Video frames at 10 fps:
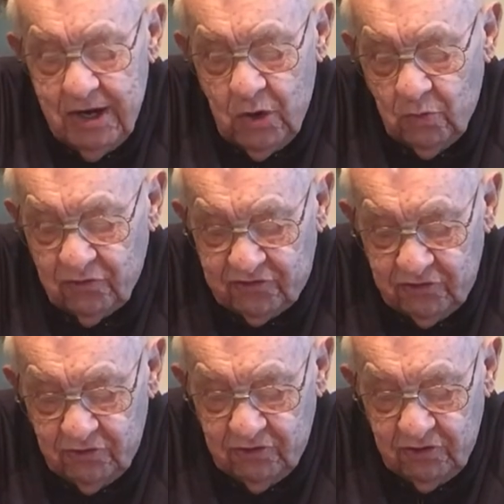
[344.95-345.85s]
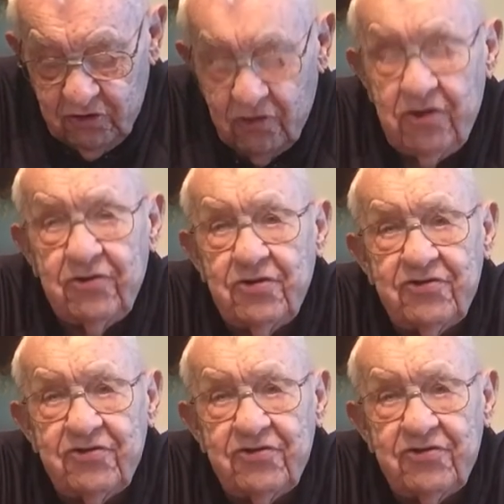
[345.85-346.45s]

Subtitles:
were soon going to